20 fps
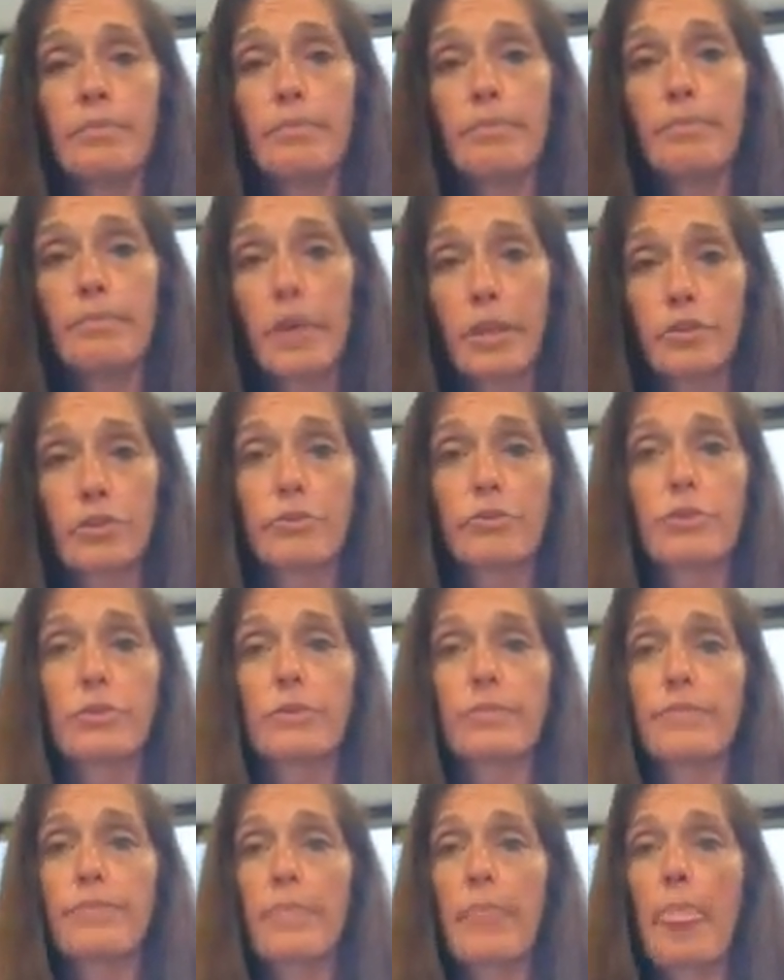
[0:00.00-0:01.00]

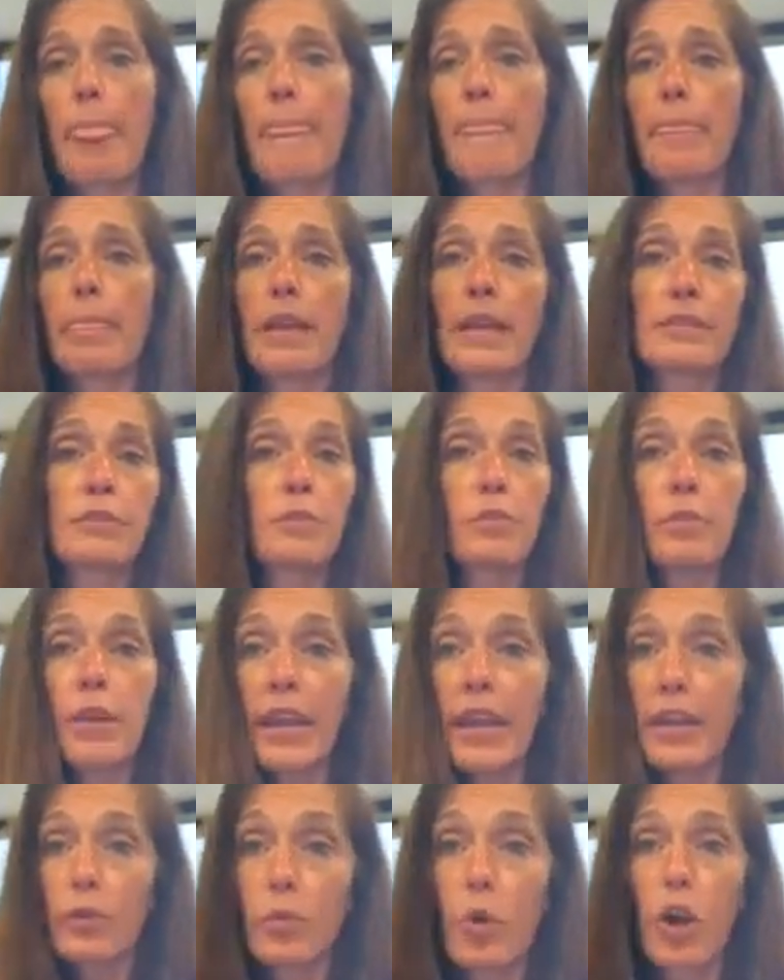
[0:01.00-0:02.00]
measures. That's
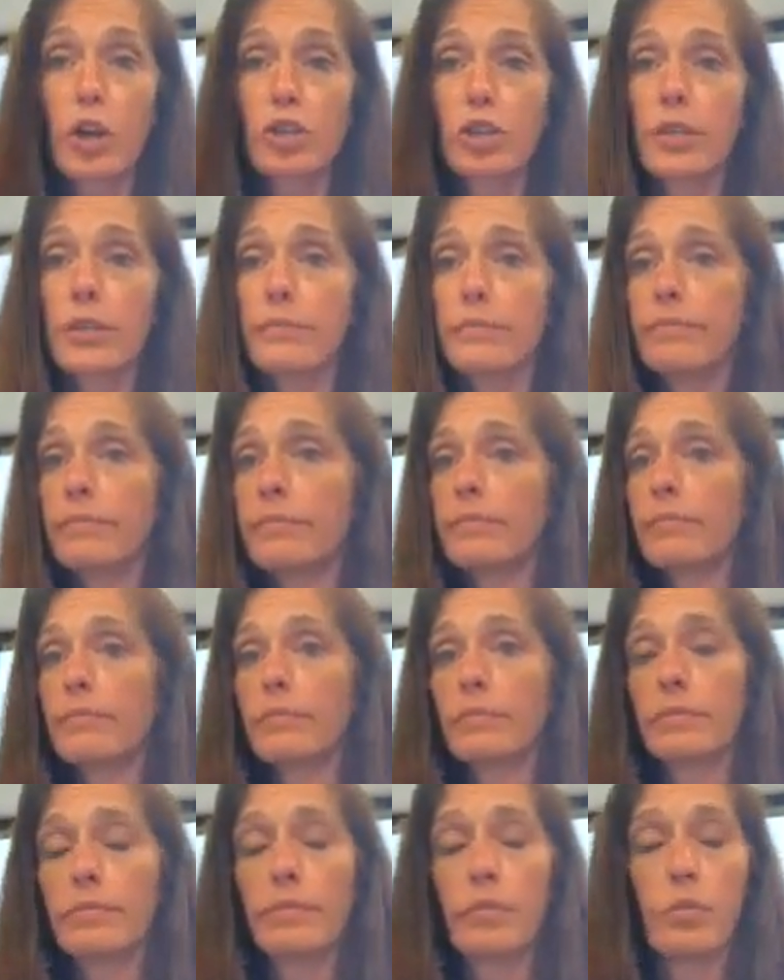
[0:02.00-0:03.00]
hand washing,
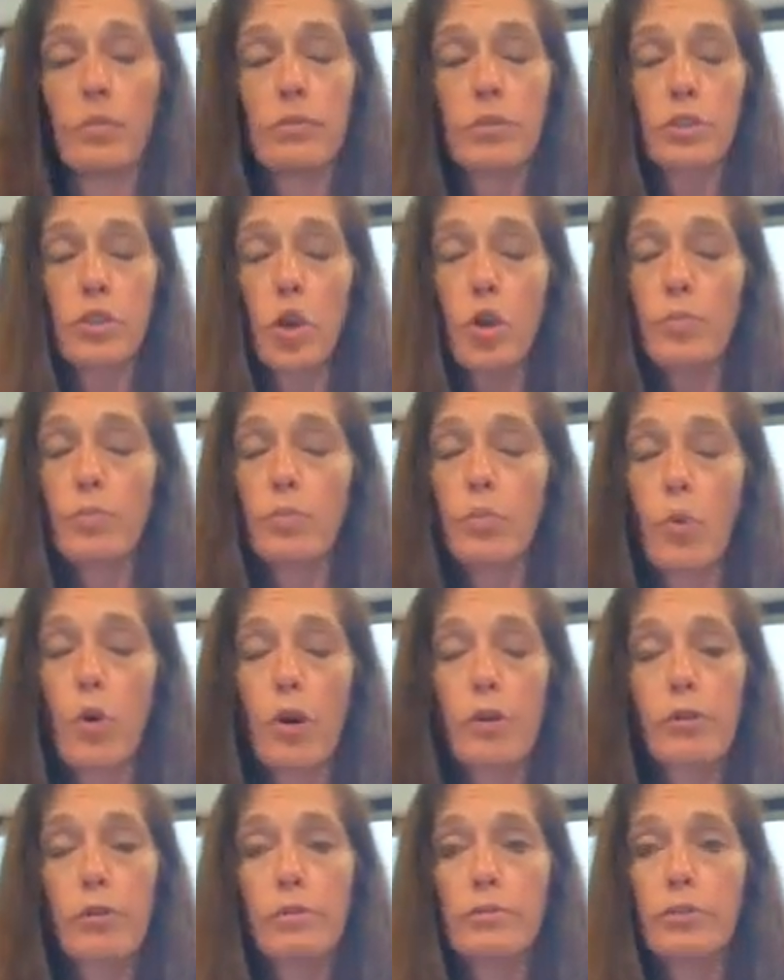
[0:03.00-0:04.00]
soap,
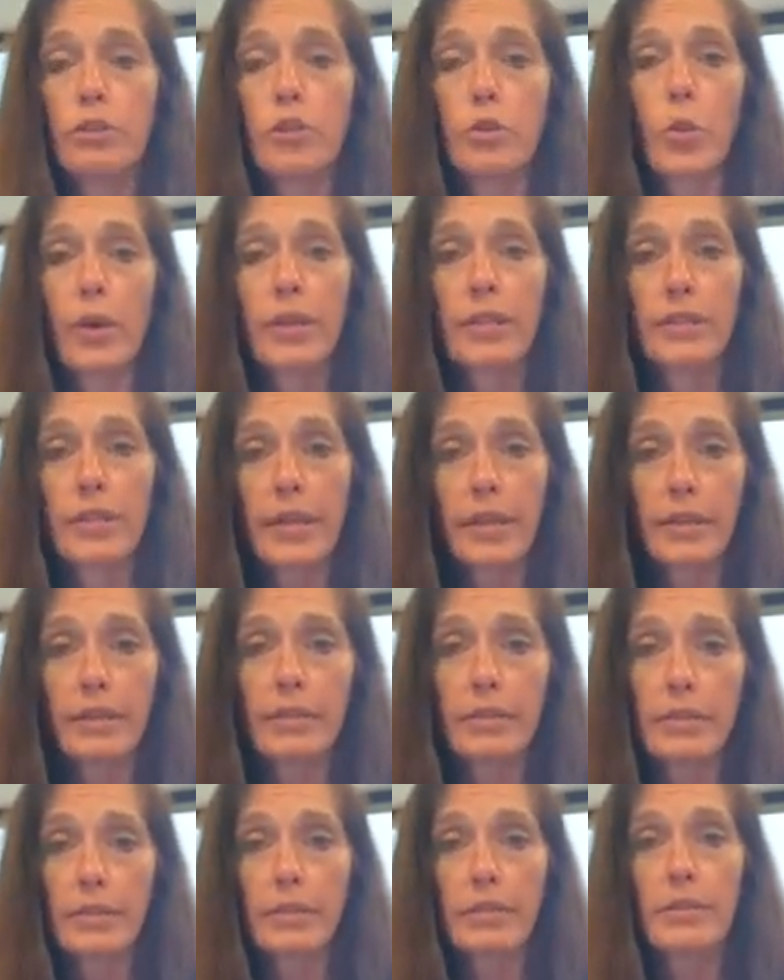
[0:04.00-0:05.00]
water, 20
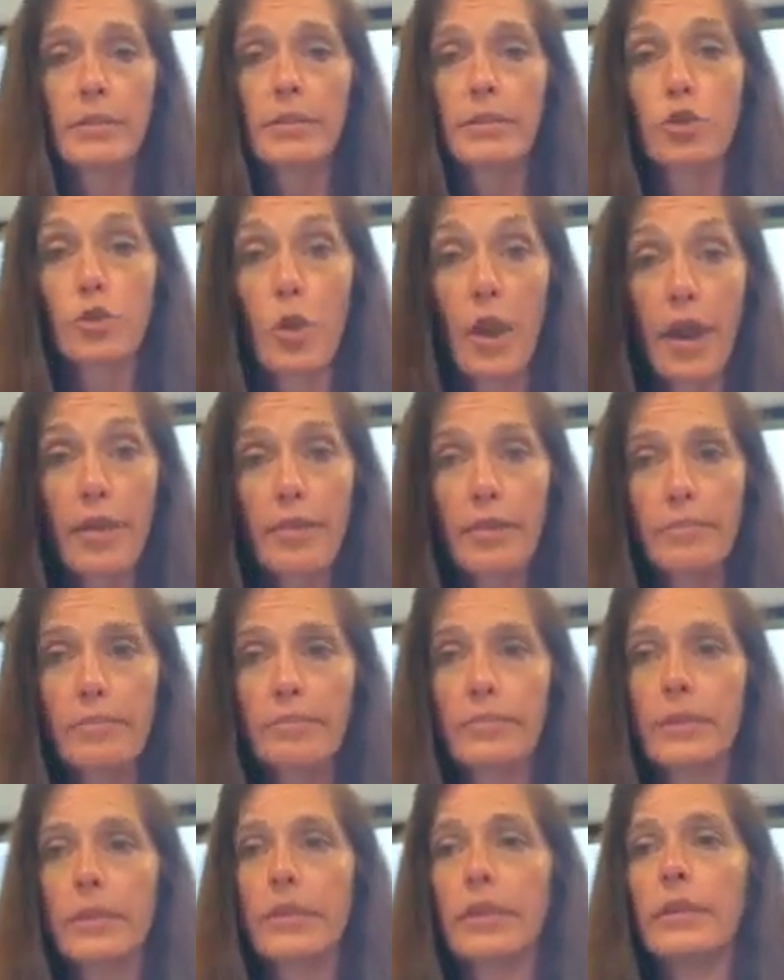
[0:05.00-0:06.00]
seconds, dry
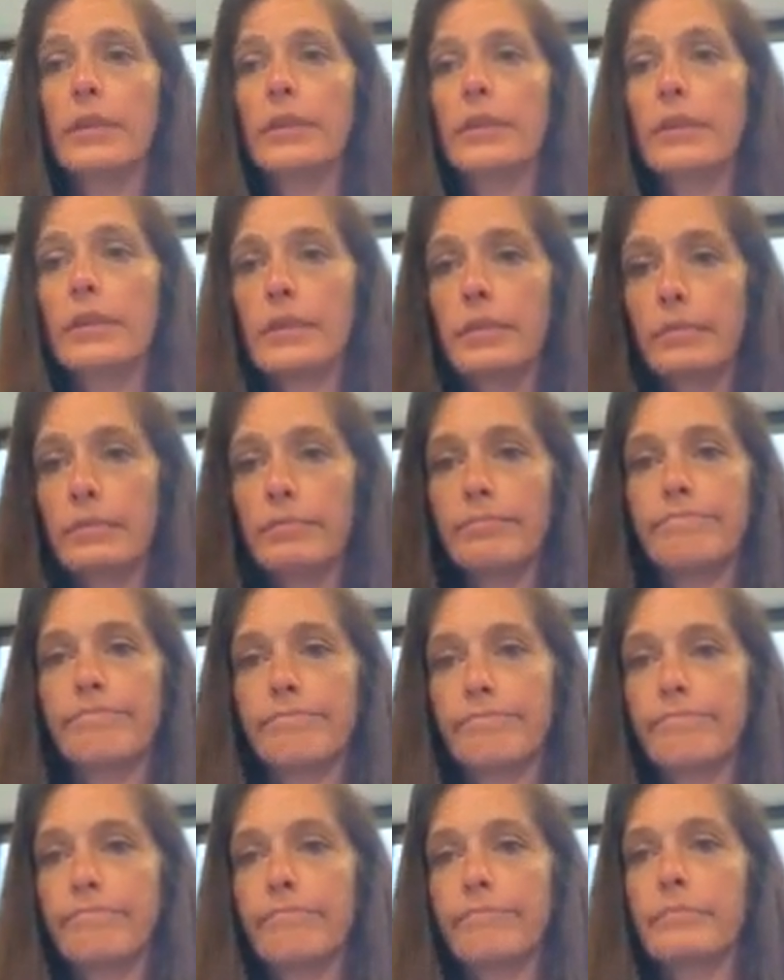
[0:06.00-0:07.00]
them.
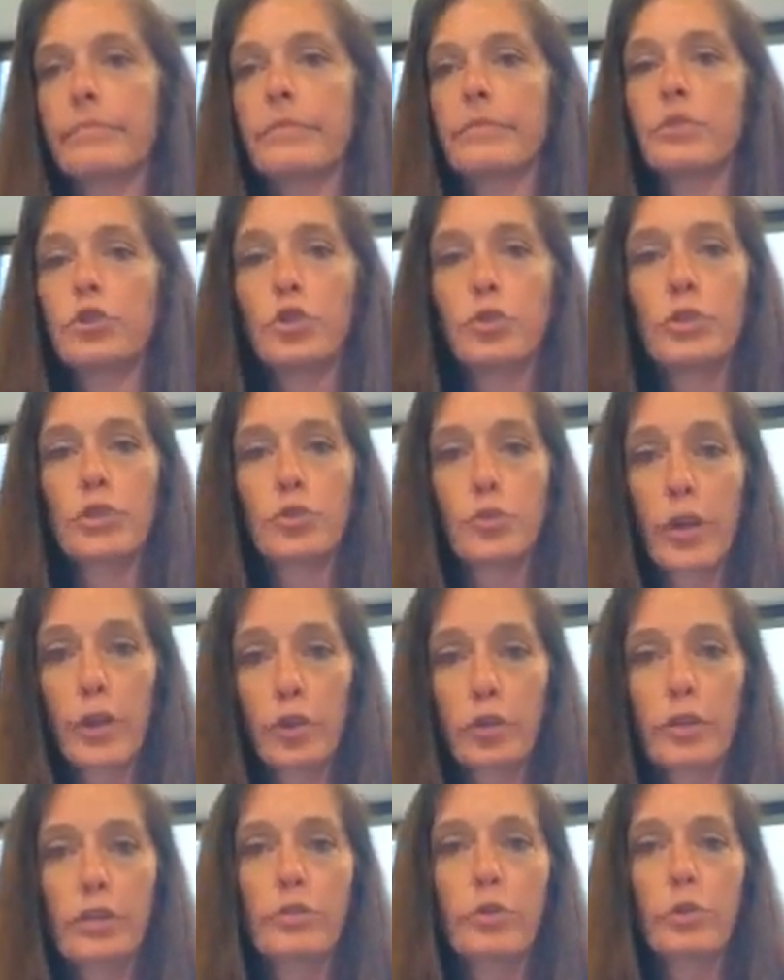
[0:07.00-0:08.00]
Do this
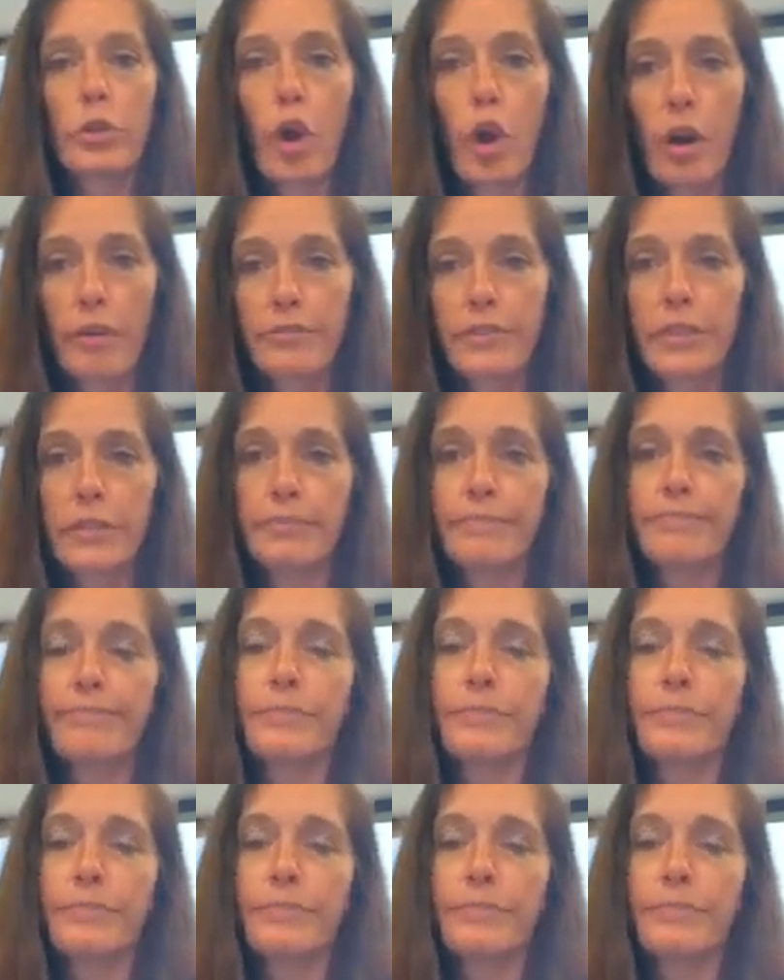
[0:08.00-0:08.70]
regularly, do it often.